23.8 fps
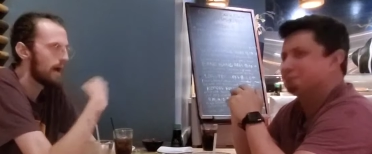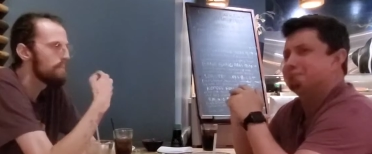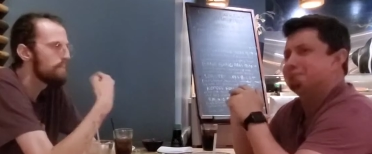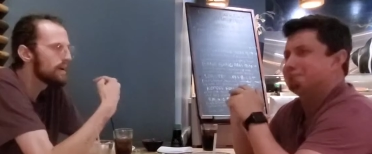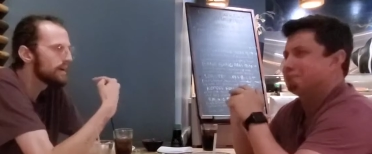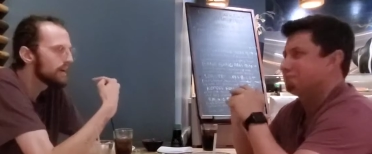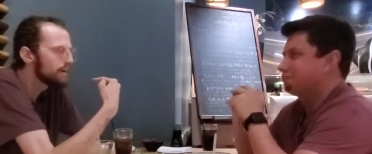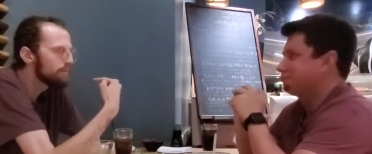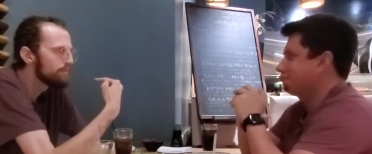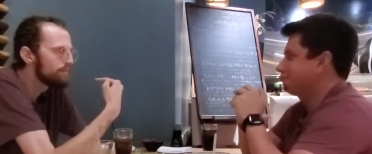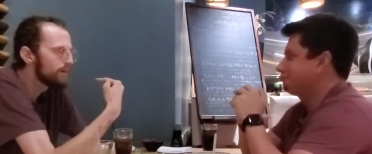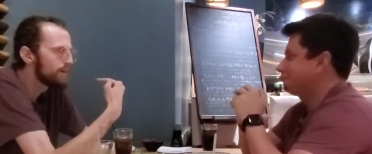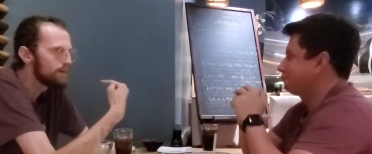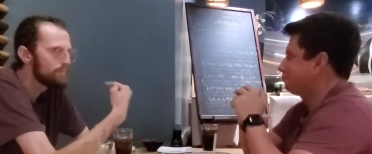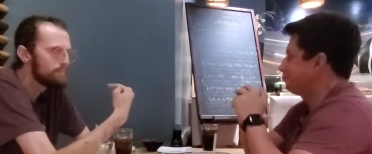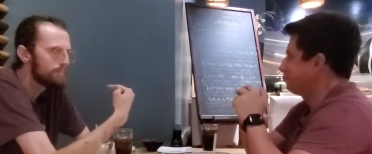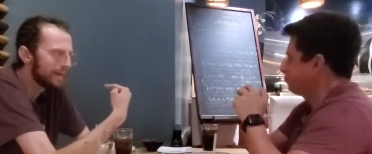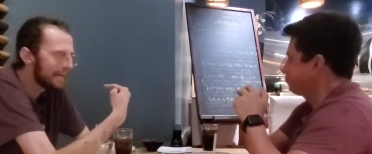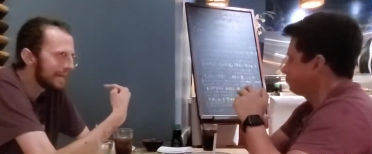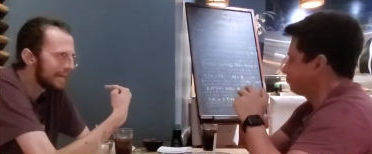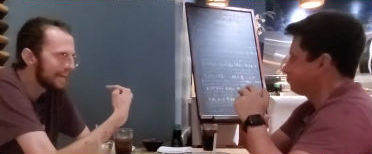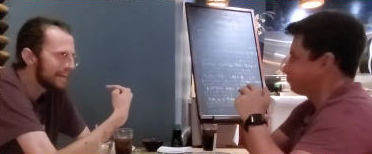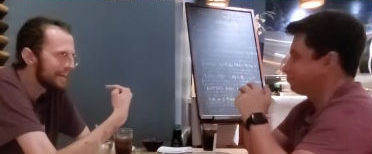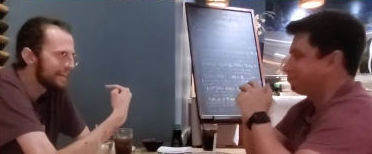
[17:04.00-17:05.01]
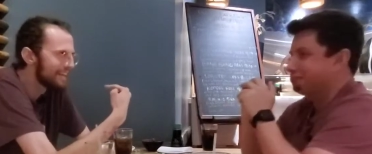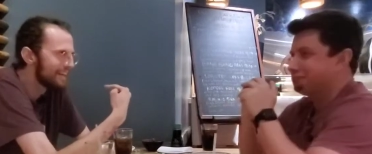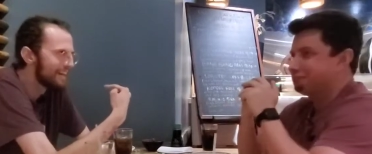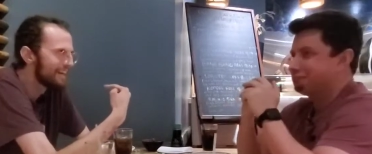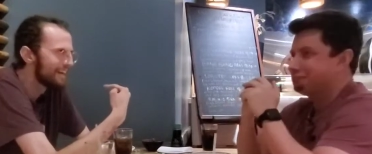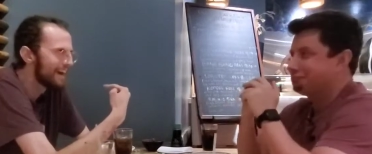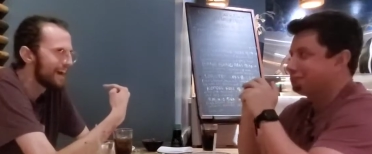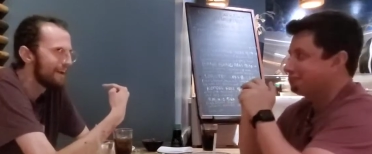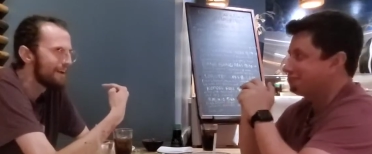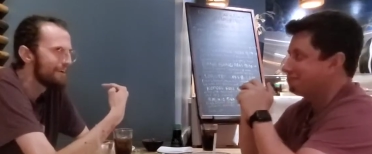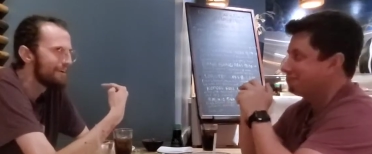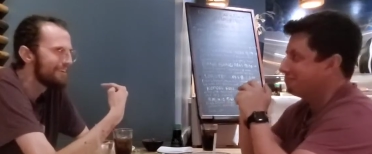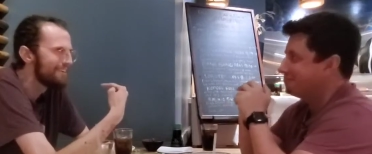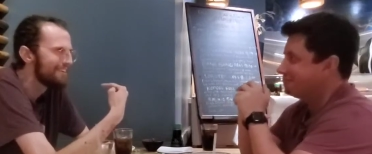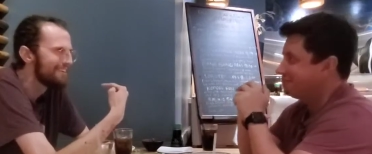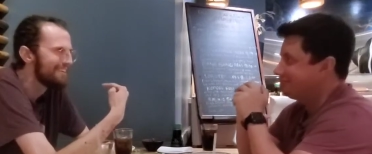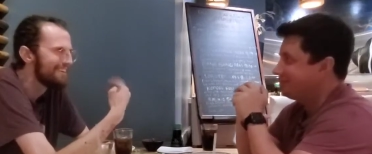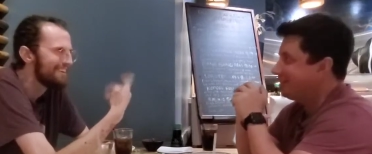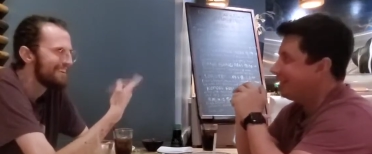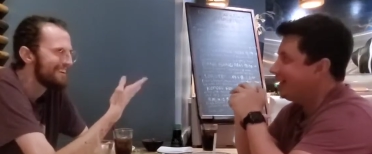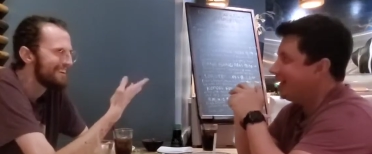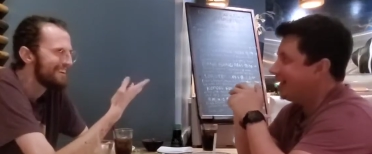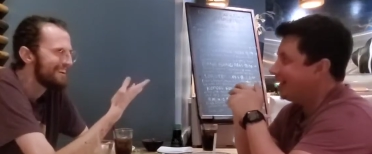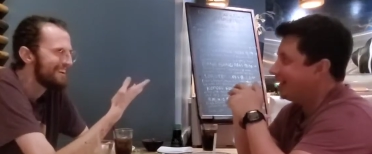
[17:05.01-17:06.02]
Speaker 1: like I'm making fun of me. Like I
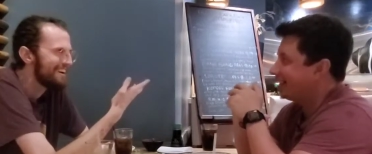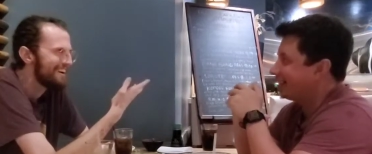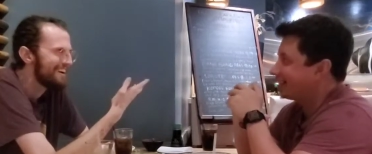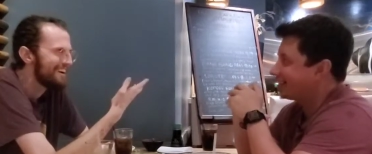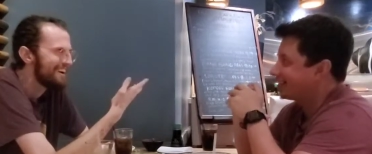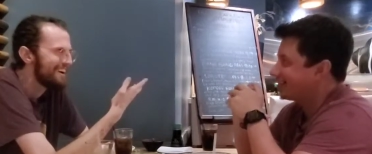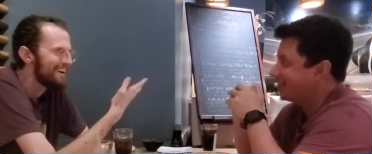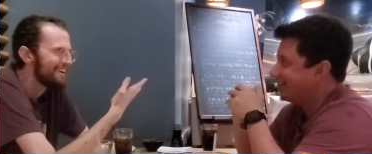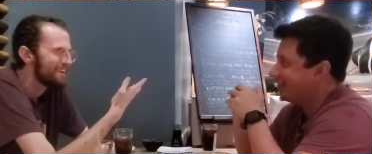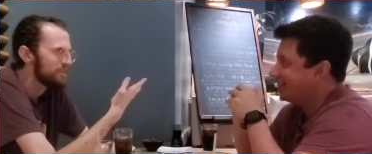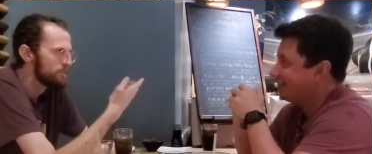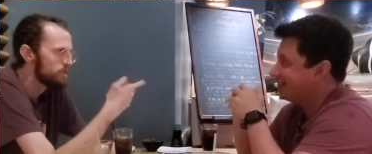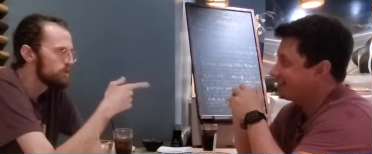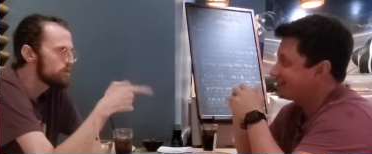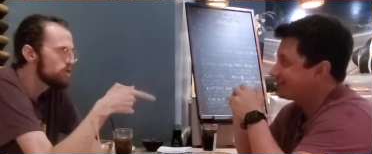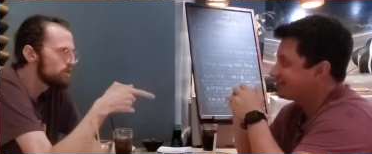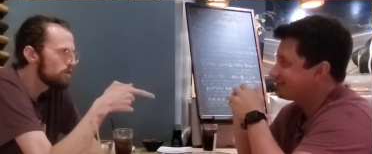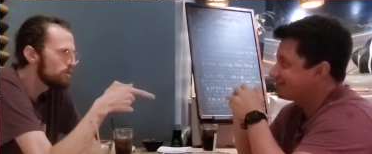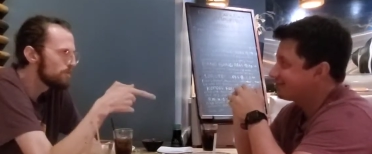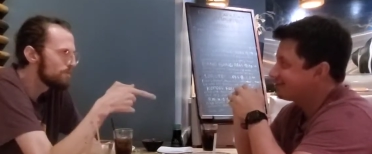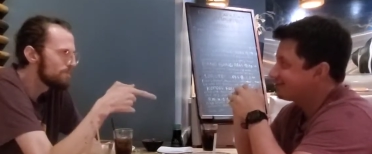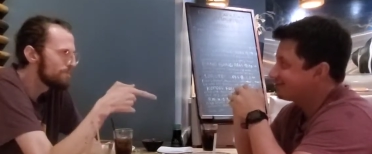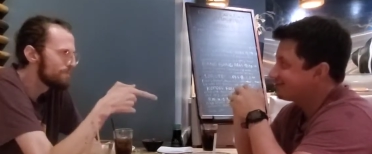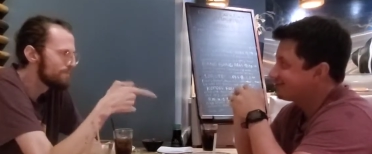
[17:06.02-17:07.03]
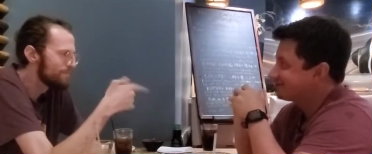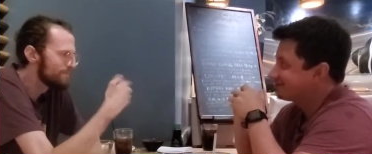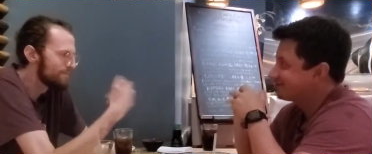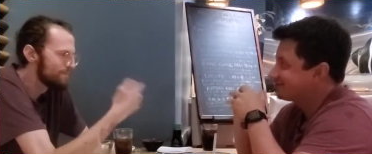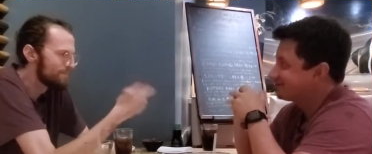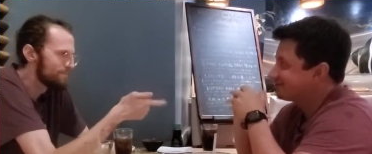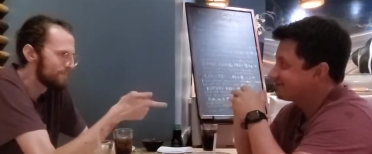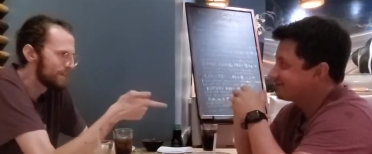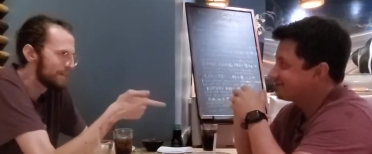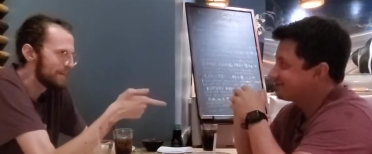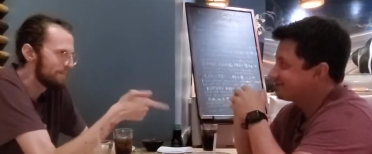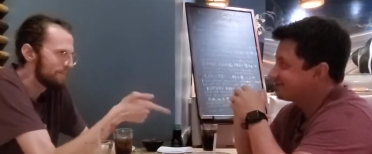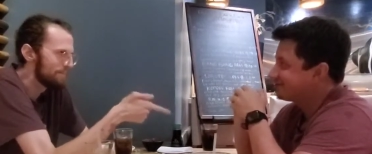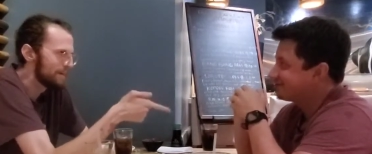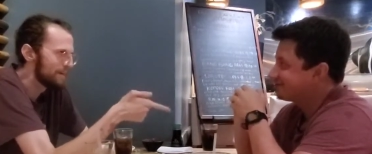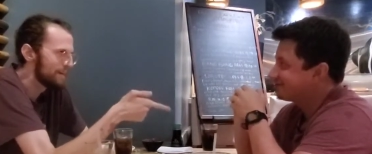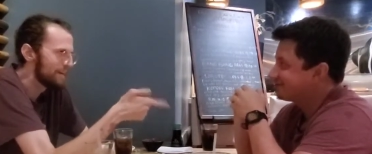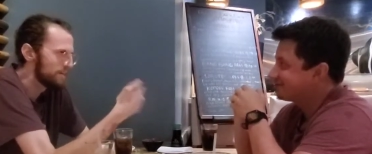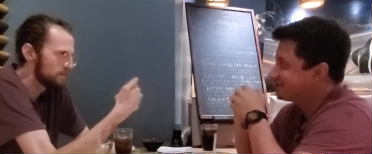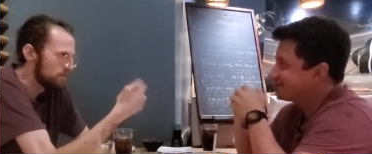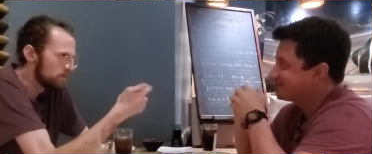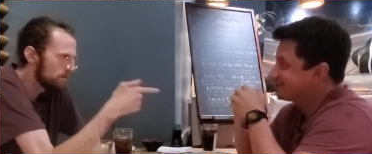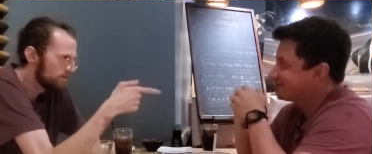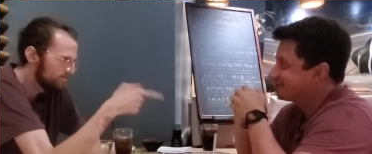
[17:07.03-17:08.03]
don't. yeah, what? You're being
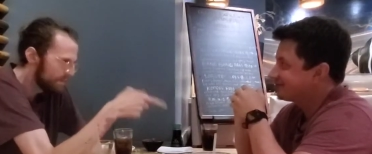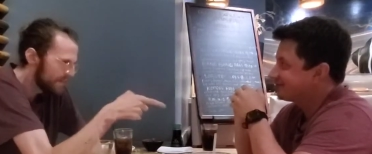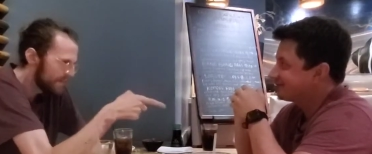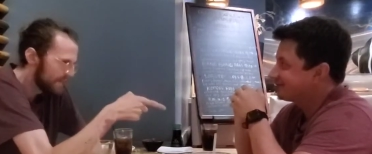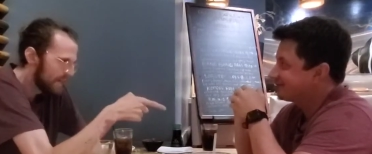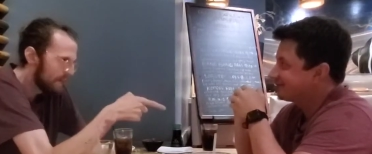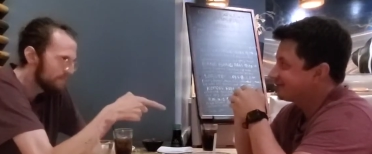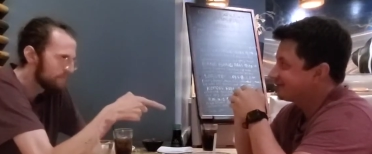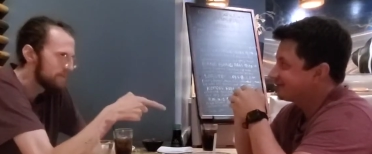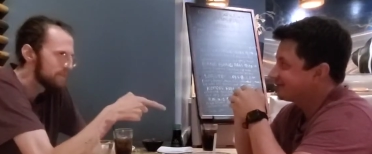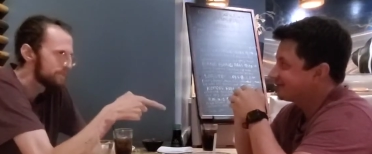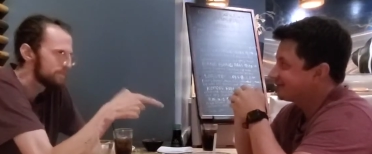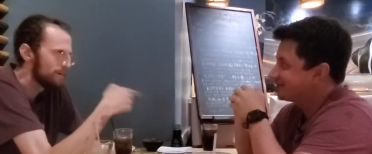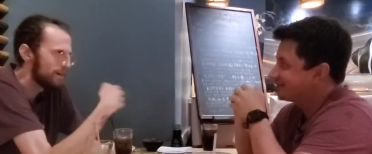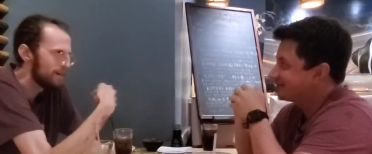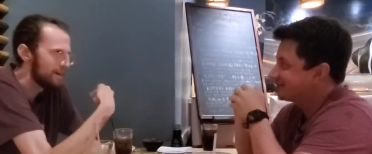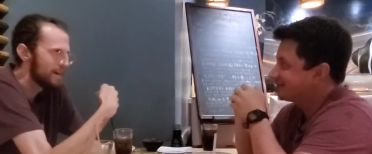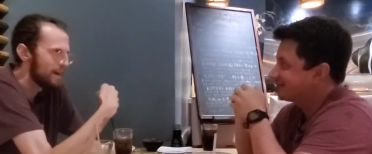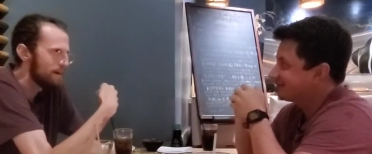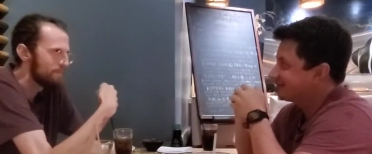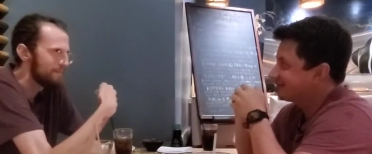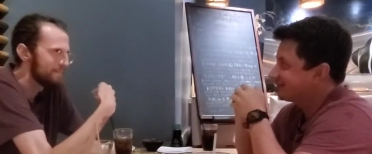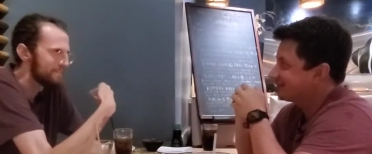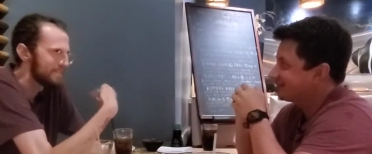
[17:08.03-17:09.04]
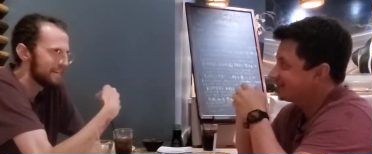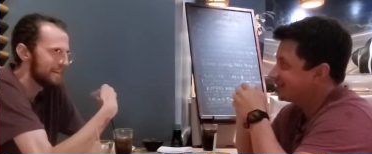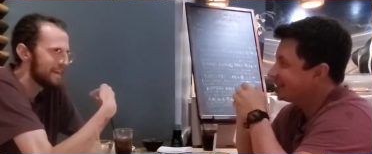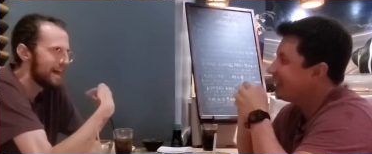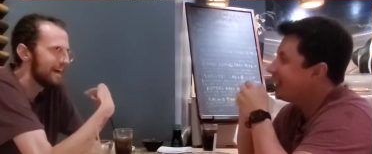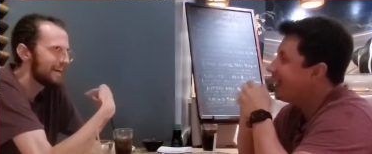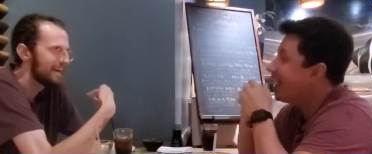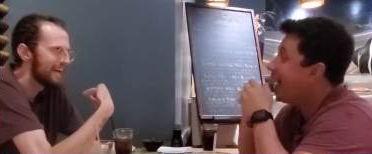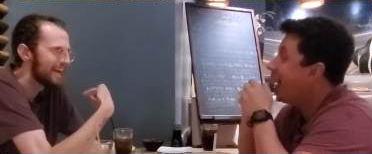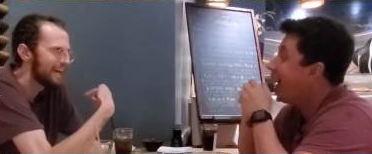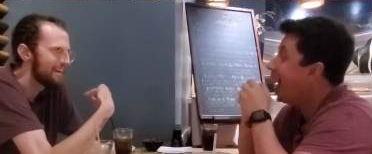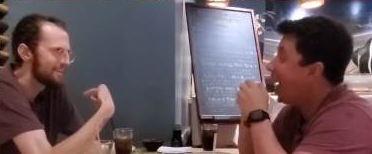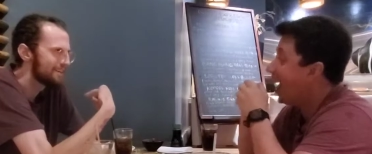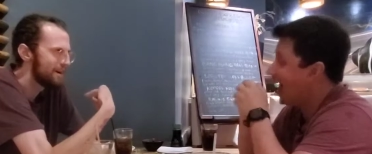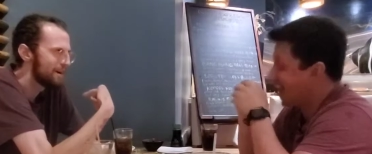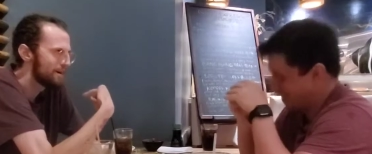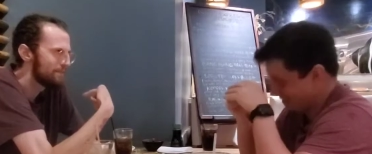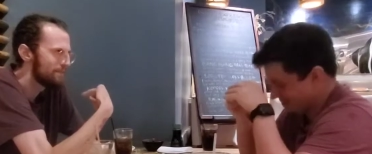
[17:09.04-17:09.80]
me. You're being ableist right now by saying I can't